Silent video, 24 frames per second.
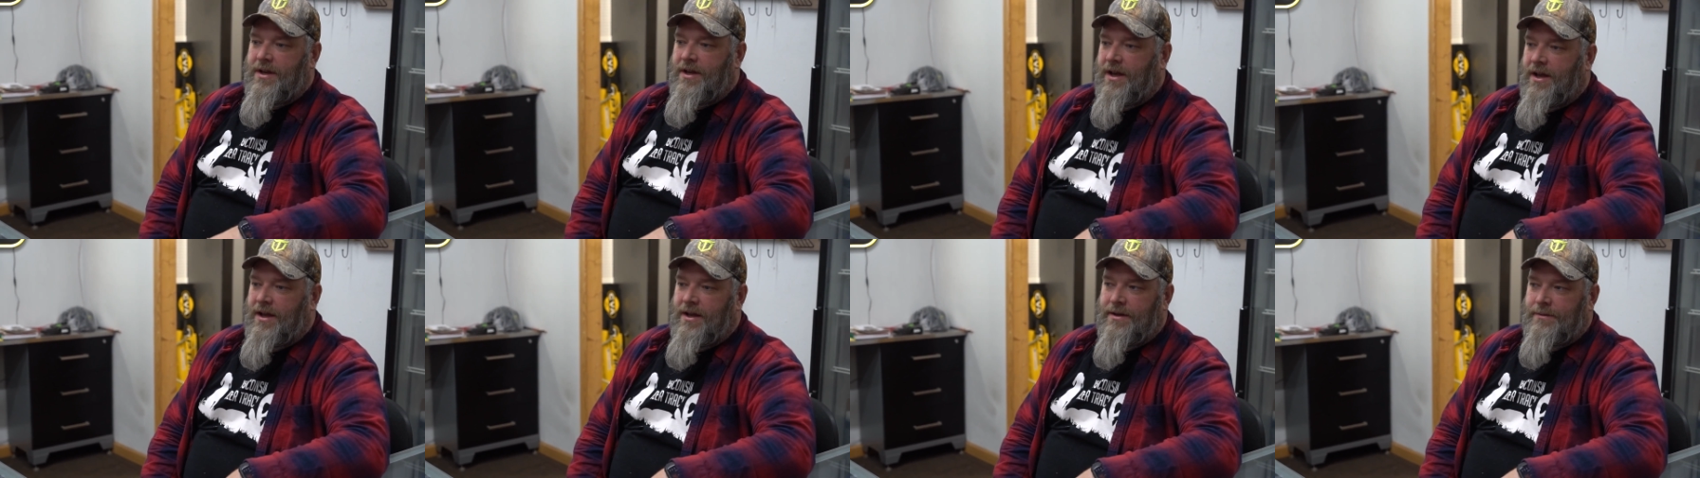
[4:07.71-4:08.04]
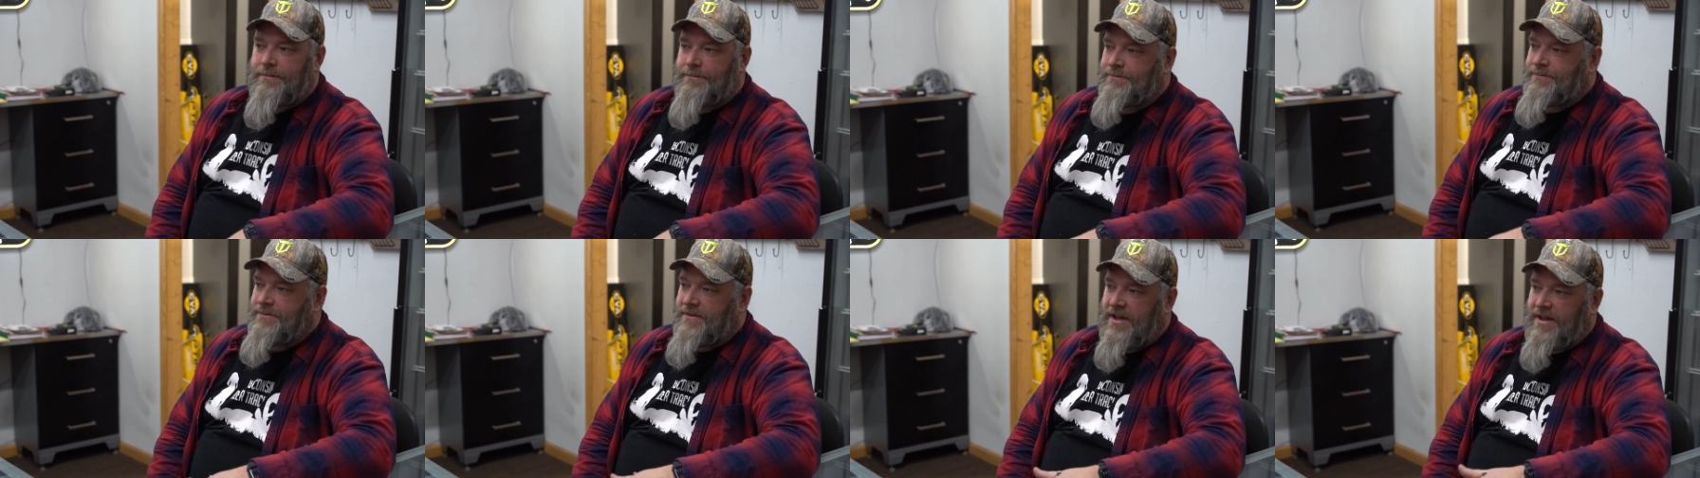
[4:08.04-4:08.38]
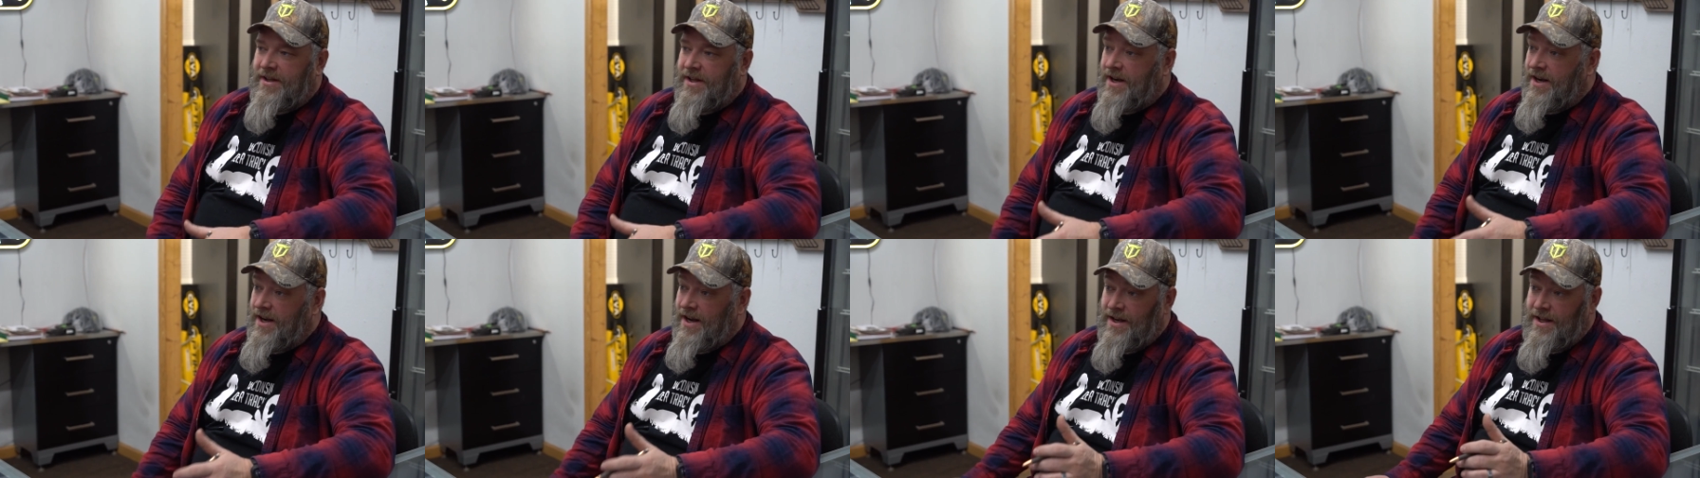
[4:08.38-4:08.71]
Um,
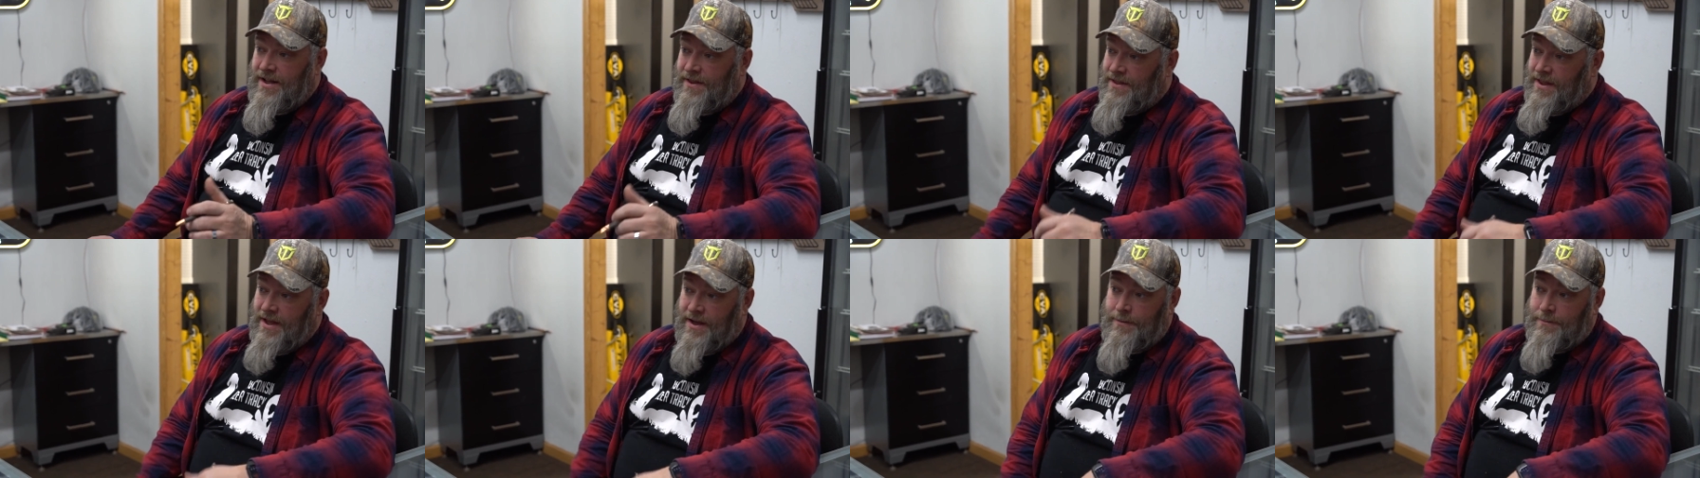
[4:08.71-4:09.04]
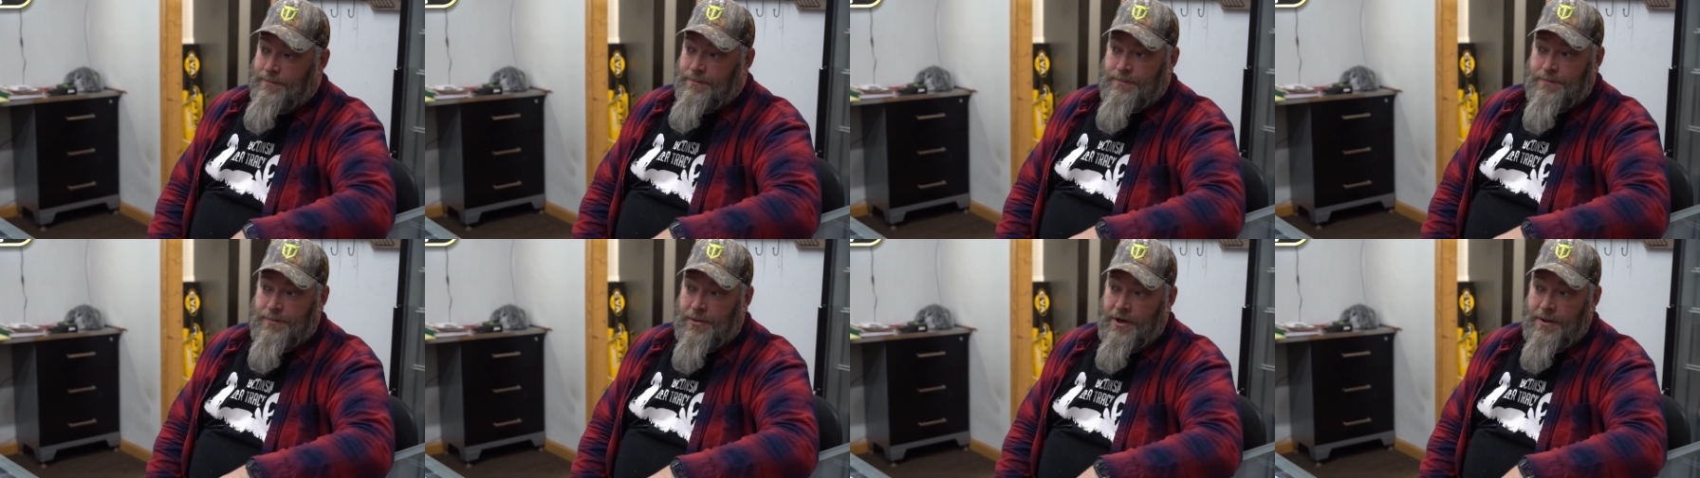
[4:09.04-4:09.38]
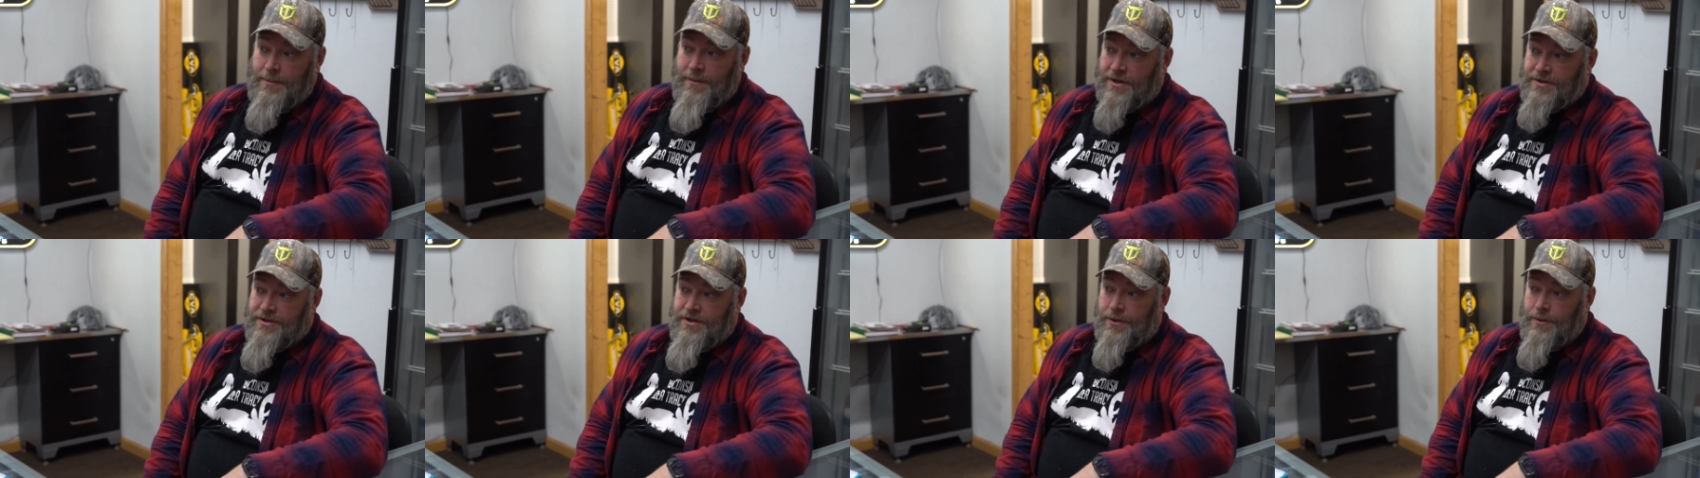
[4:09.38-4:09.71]
and then anything pretty
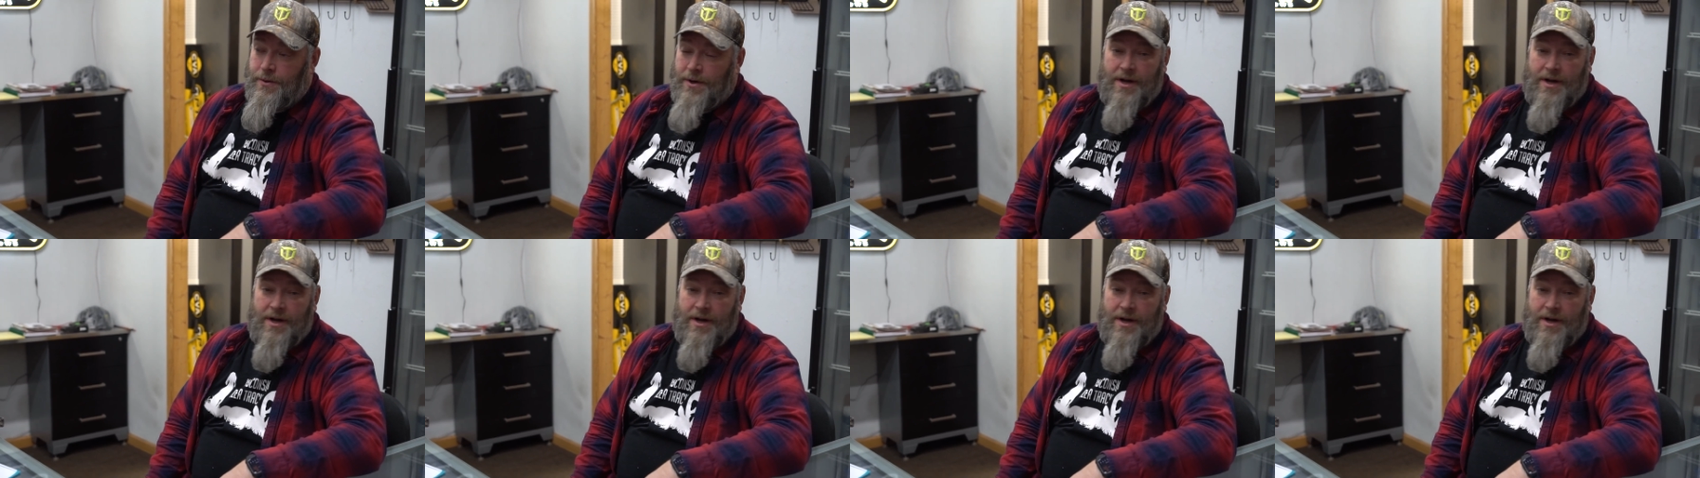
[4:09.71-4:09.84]
much you